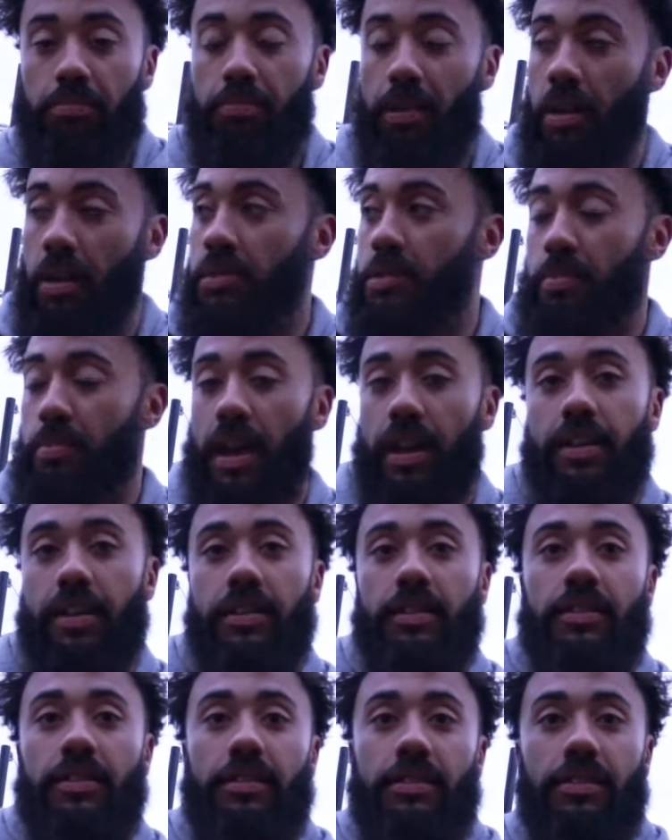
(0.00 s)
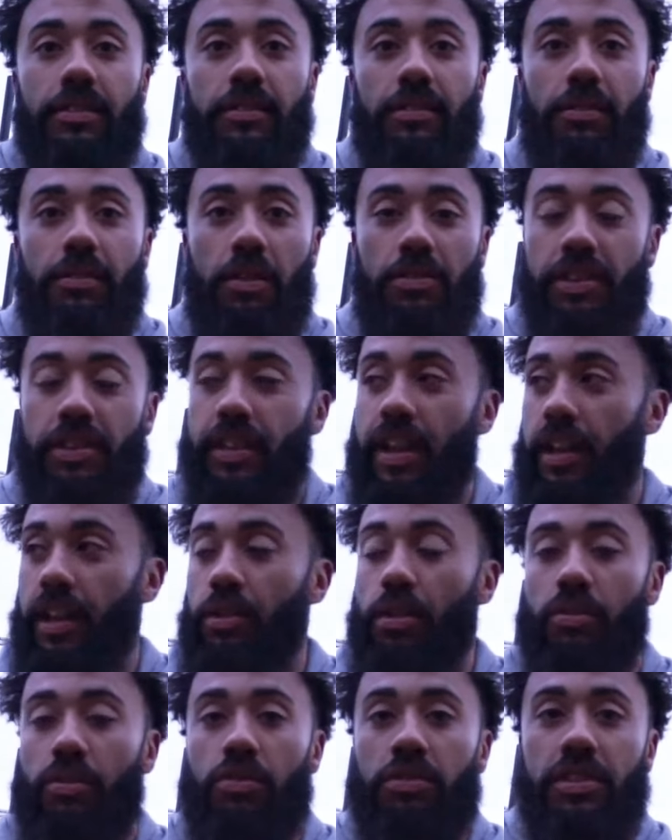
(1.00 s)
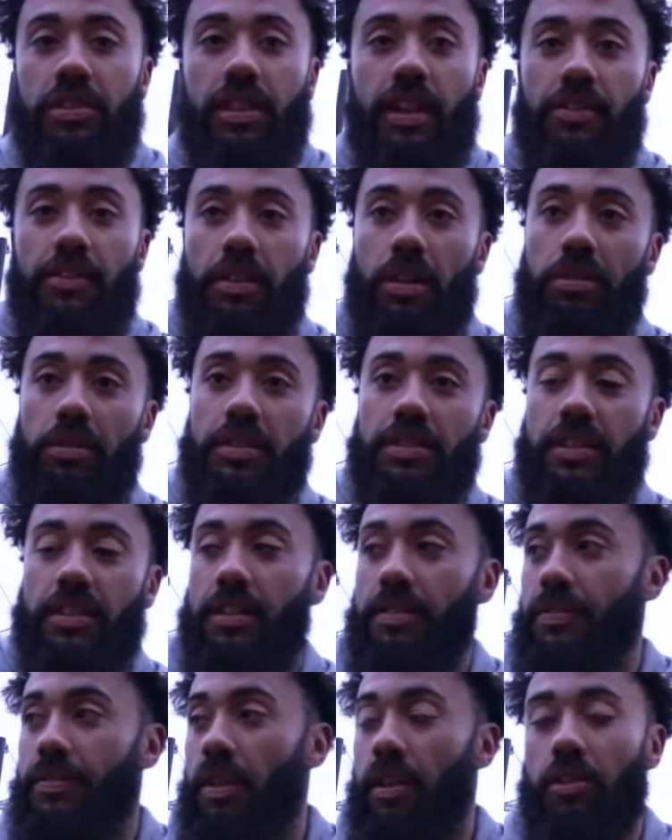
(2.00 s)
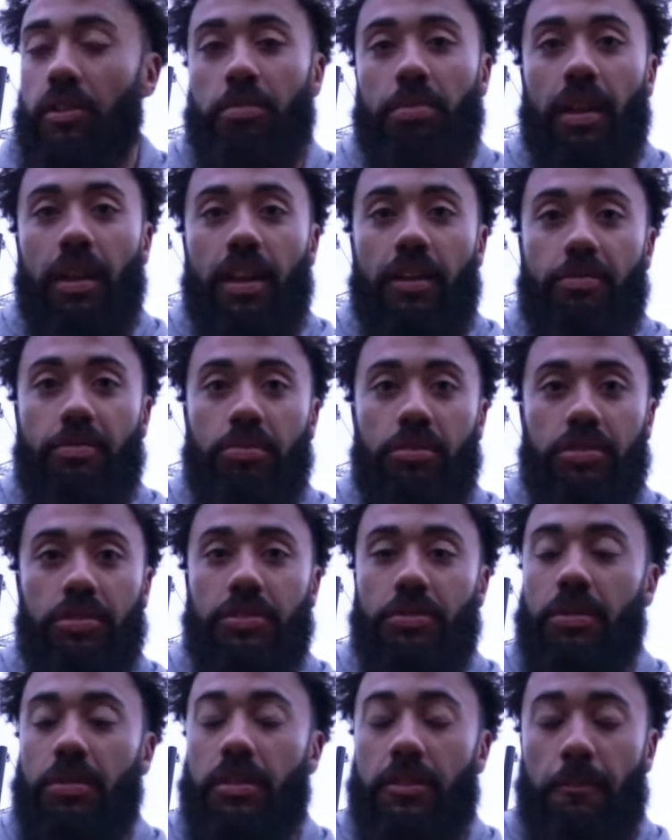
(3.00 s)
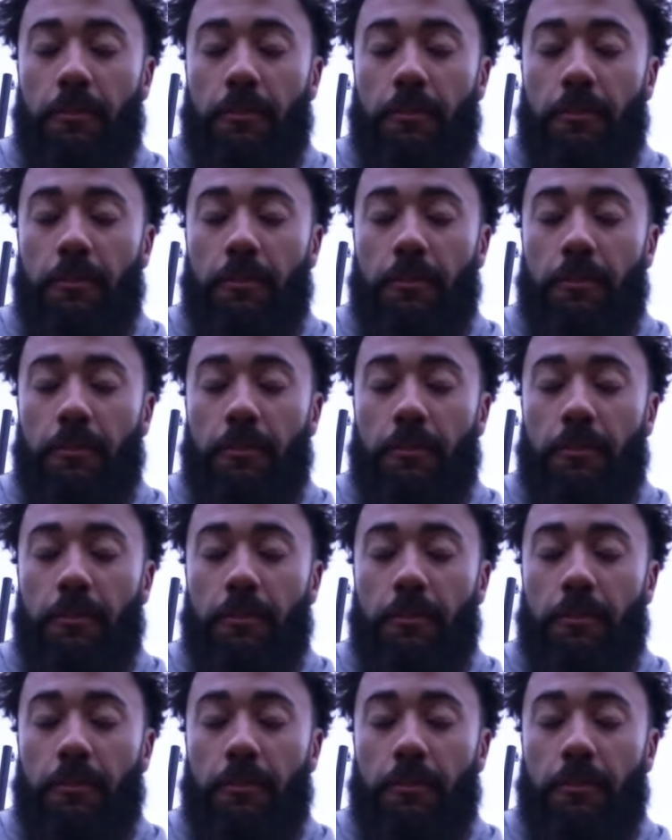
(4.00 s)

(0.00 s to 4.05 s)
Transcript: bounce back and obviously get a little run together going into that final playoff push as well.